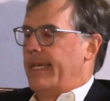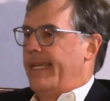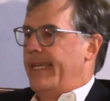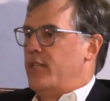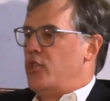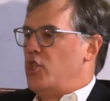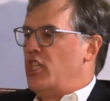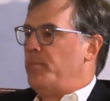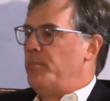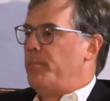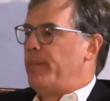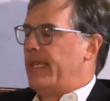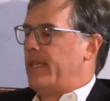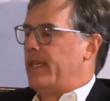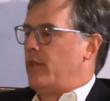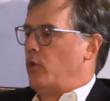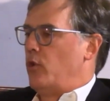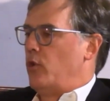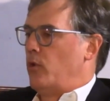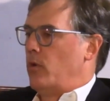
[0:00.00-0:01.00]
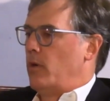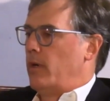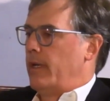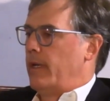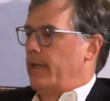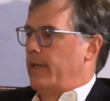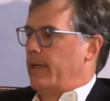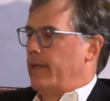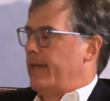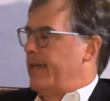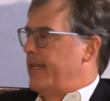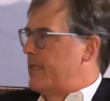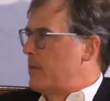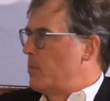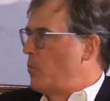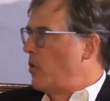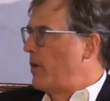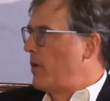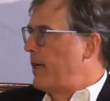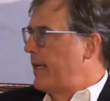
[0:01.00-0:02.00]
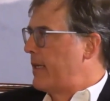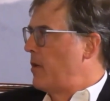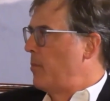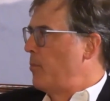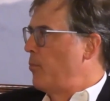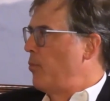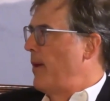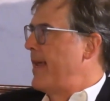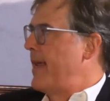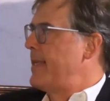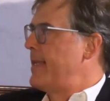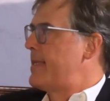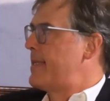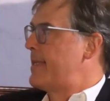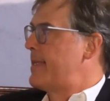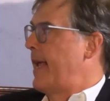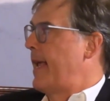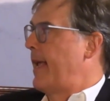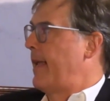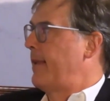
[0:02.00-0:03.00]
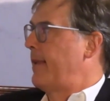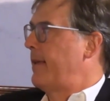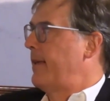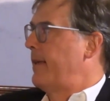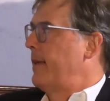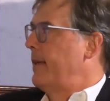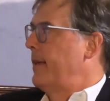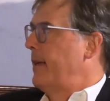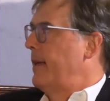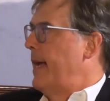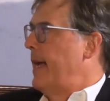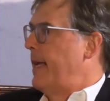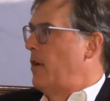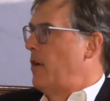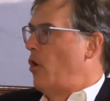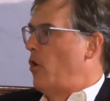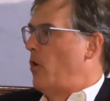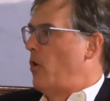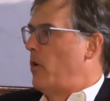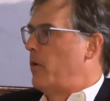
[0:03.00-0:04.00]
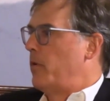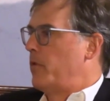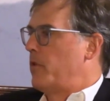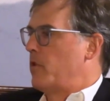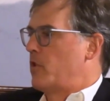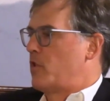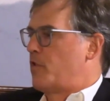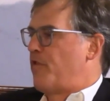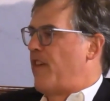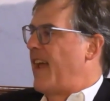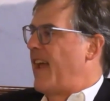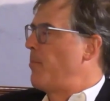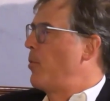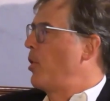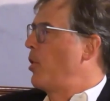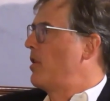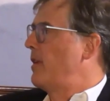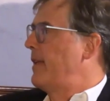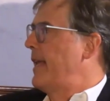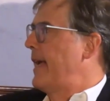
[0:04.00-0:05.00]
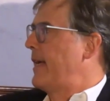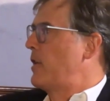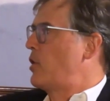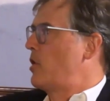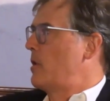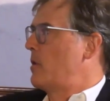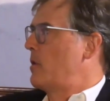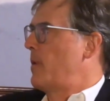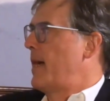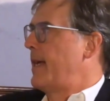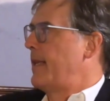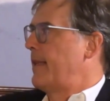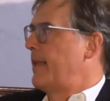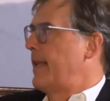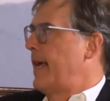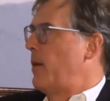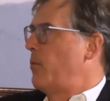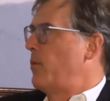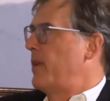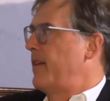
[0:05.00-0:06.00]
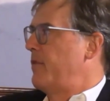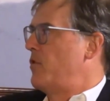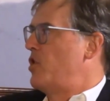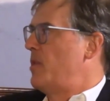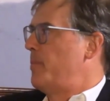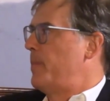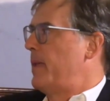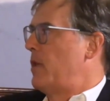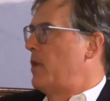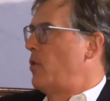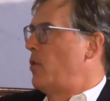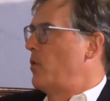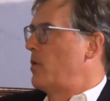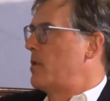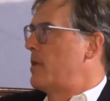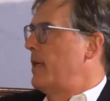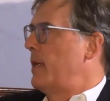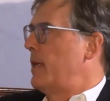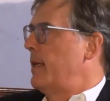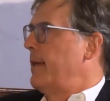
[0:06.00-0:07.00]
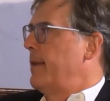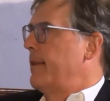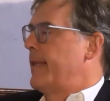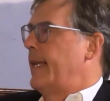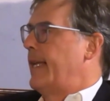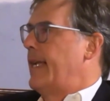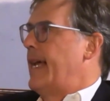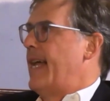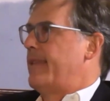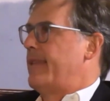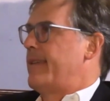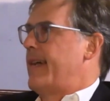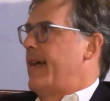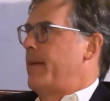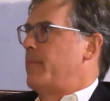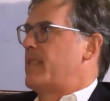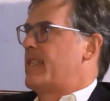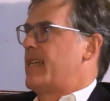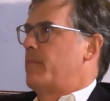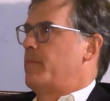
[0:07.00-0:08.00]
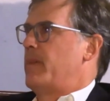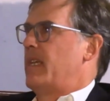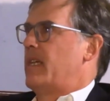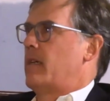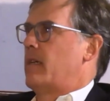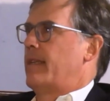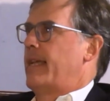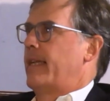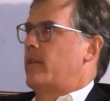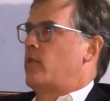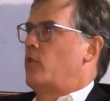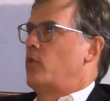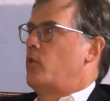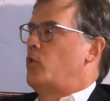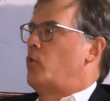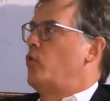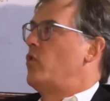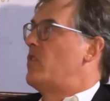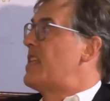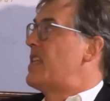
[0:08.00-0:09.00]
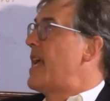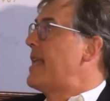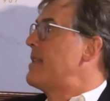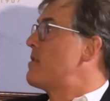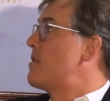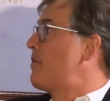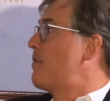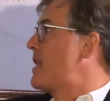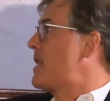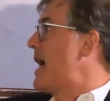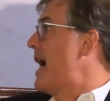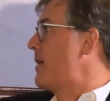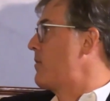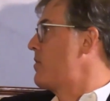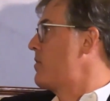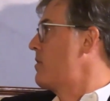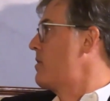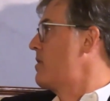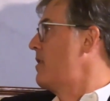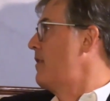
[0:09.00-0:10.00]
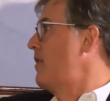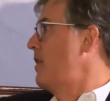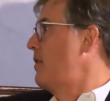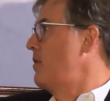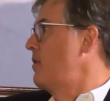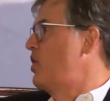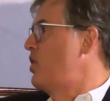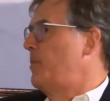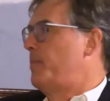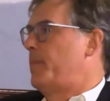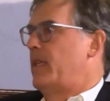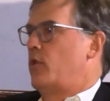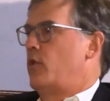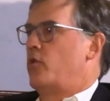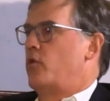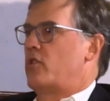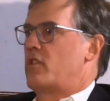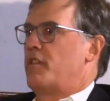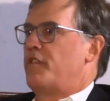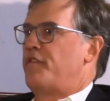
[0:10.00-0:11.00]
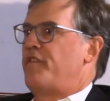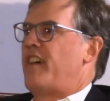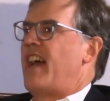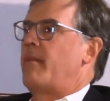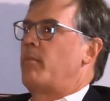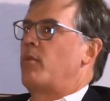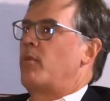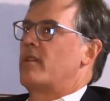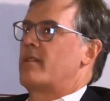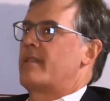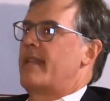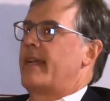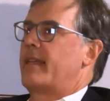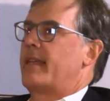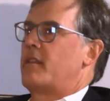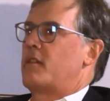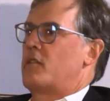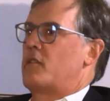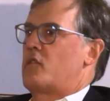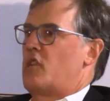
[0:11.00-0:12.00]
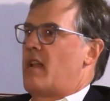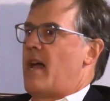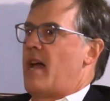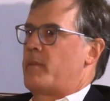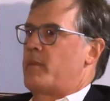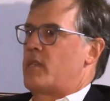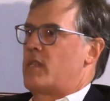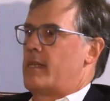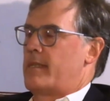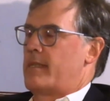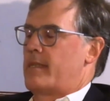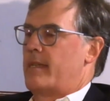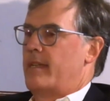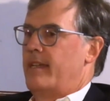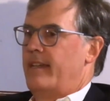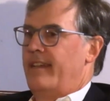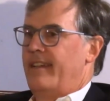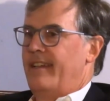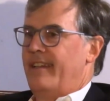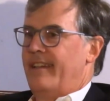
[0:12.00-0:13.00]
A GPU is more like a brain cell, and all those fiber connections, right now we have GPUs that at times can be connected to tens of thousands of other GPUs. The fiber is like the synopsis.